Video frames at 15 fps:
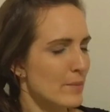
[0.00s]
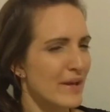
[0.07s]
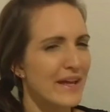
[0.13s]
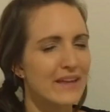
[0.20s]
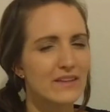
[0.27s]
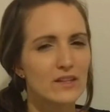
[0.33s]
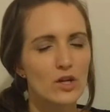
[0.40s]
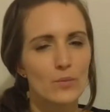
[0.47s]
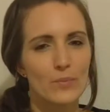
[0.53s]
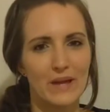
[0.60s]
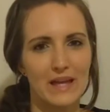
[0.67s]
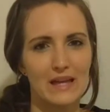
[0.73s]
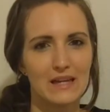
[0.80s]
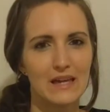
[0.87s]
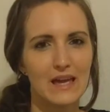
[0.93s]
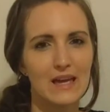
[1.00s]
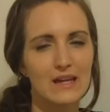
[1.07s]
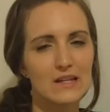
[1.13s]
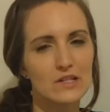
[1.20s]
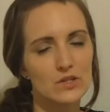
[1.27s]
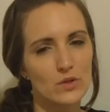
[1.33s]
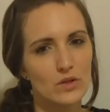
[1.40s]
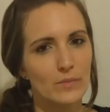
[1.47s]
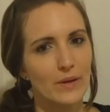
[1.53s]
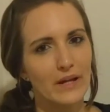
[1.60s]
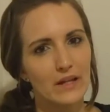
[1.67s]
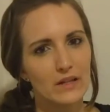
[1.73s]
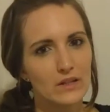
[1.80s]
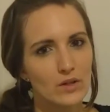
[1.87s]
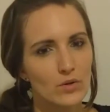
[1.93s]
paleo pancakes or
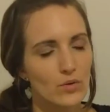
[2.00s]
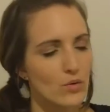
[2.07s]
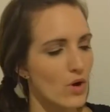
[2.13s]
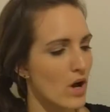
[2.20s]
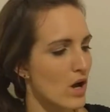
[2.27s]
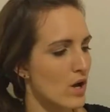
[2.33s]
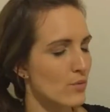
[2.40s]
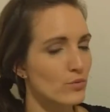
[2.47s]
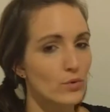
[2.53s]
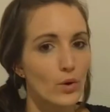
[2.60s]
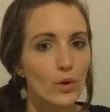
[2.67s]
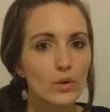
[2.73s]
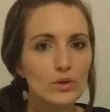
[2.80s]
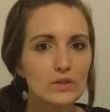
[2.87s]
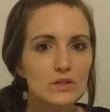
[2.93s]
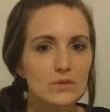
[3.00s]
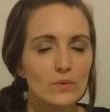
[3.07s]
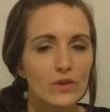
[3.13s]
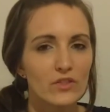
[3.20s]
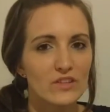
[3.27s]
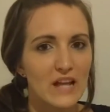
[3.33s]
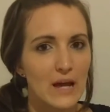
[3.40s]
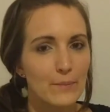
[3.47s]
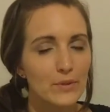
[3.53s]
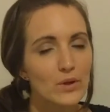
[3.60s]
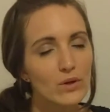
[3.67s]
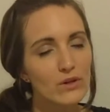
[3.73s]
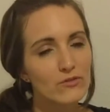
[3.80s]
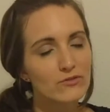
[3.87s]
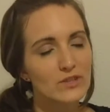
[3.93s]
paleo rolls with
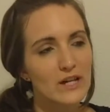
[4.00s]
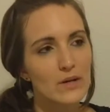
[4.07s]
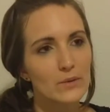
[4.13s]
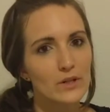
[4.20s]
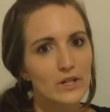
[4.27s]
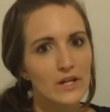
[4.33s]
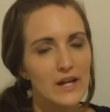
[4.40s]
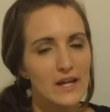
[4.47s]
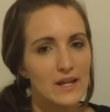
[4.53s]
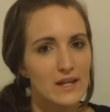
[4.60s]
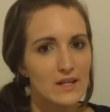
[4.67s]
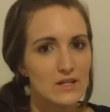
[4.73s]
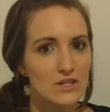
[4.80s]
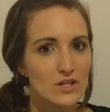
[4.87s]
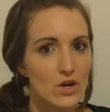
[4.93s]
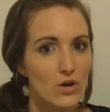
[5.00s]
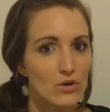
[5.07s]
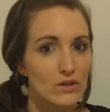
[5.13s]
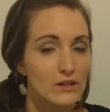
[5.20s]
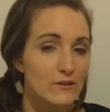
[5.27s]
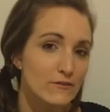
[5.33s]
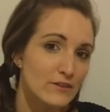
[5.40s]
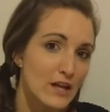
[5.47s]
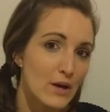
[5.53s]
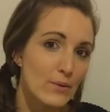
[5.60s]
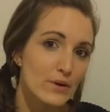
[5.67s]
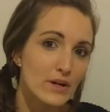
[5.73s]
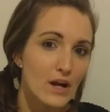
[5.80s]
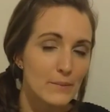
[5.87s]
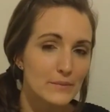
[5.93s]
tapioca flour and coconut
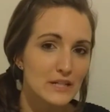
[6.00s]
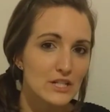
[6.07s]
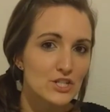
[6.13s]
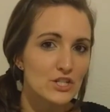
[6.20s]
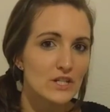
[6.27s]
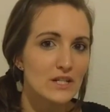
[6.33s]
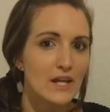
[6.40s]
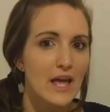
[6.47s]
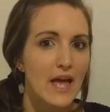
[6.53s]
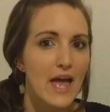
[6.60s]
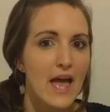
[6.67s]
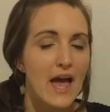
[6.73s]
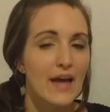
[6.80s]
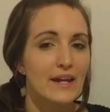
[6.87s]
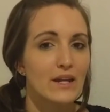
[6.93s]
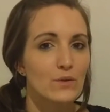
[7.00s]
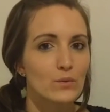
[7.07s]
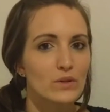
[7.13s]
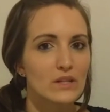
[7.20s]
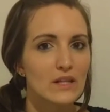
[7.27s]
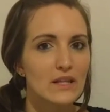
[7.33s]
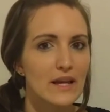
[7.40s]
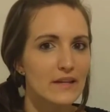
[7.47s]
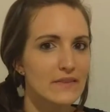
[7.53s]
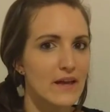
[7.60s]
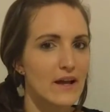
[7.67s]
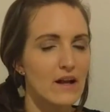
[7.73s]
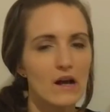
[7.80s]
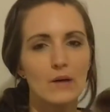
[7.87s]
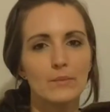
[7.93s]
flour combination, and I really like
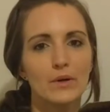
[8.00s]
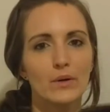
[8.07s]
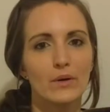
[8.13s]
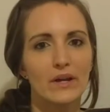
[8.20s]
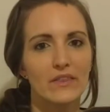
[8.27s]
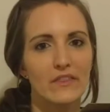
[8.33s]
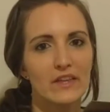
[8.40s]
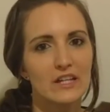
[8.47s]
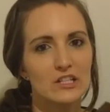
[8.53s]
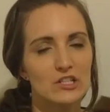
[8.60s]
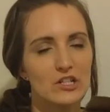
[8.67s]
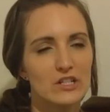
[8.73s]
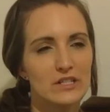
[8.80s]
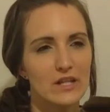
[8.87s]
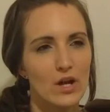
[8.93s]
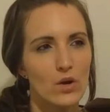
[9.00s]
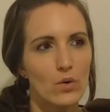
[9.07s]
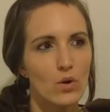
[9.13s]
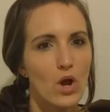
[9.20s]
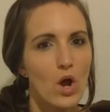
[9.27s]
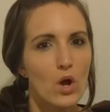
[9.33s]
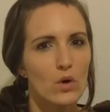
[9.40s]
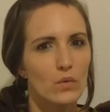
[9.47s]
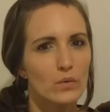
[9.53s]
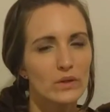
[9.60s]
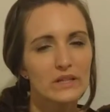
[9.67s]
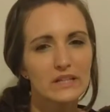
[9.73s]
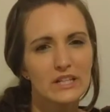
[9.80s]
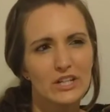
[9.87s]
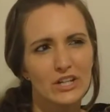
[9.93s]
that combo. I think it turns out
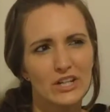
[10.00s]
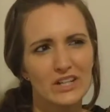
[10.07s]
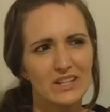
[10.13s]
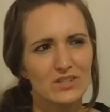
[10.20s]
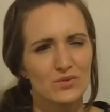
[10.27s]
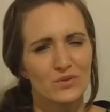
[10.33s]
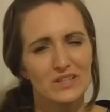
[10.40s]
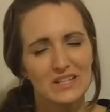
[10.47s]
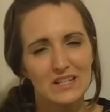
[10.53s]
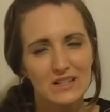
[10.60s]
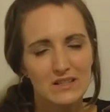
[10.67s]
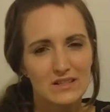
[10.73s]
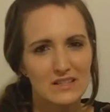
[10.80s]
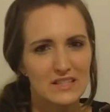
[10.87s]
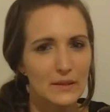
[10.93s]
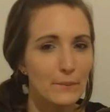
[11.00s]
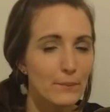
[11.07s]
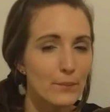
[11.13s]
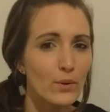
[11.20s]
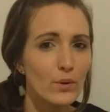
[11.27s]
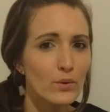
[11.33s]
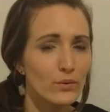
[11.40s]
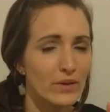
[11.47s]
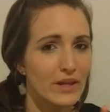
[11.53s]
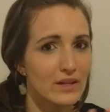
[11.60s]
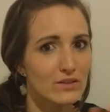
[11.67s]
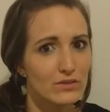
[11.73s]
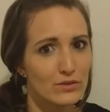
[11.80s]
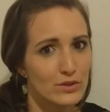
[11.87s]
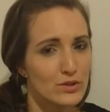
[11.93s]
really good. It's really simple.
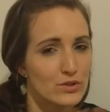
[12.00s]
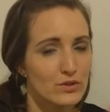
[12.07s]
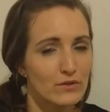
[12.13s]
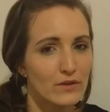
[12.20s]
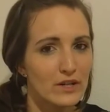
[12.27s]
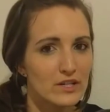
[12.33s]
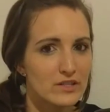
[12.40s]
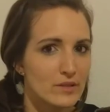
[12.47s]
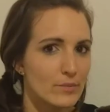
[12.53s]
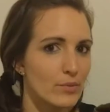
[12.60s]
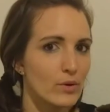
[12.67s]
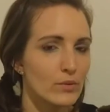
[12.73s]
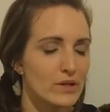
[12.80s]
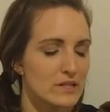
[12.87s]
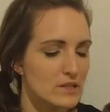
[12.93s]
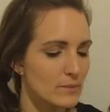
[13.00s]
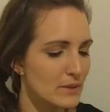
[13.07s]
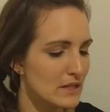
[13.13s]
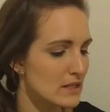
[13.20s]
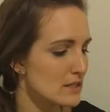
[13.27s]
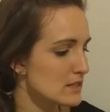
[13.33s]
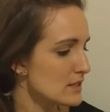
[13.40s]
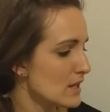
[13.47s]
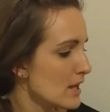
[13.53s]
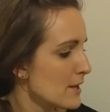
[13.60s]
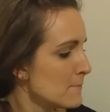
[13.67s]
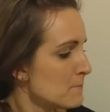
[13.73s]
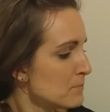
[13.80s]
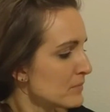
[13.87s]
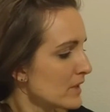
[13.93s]
Like they're usually very simple recipes.
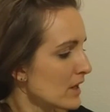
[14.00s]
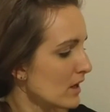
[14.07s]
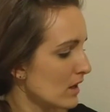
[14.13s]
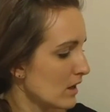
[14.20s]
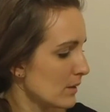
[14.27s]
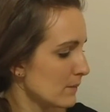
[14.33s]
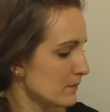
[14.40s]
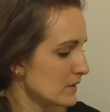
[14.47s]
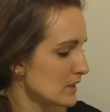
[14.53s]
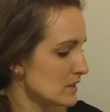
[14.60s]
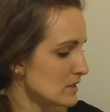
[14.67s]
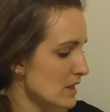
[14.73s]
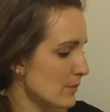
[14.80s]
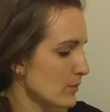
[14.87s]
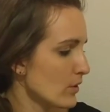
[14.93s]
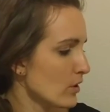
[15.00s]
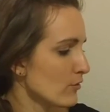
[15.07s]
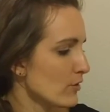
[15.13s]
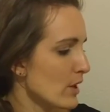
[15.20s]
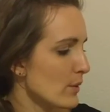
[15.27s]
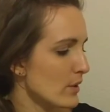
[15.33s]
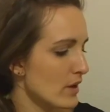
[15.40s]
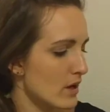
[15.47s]
This tapioca flour I